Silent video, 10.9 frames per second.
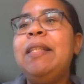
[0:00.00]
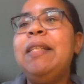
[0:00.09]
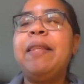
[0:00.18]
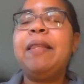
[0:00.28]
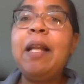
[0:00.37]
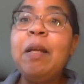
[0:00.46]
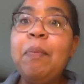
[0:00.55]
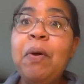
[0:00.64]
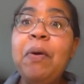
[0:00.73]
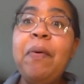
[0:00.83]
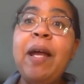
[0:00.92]
athletic
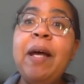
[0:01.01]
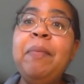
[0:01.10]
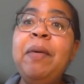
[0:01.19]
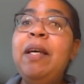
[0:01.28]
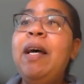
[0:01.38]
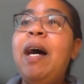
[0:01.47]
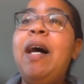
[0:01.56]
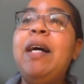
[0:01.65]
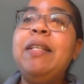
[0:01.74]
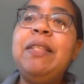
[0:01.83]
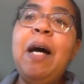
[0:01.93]
program
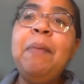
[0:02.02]
to